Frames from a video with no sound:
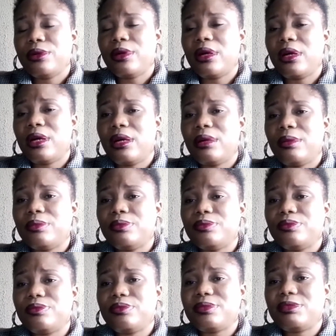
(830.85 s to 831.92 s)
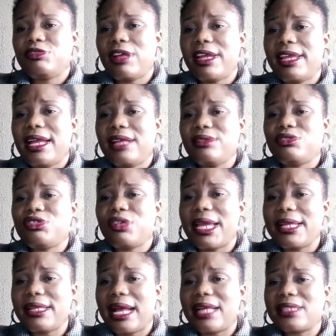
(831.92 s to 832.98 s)

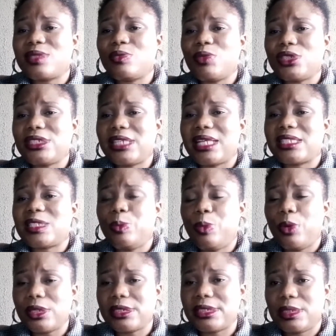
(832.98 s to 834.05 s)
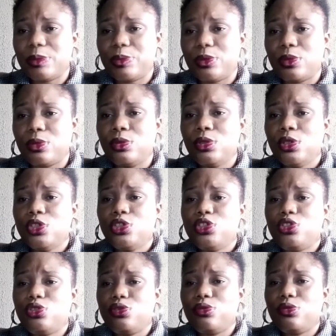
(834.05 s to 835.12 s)
Try as much as possible
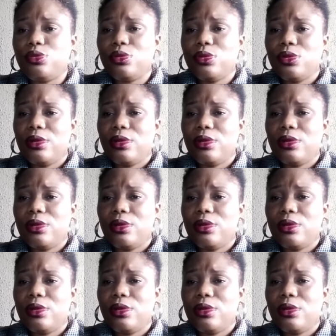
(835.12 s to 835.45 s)
to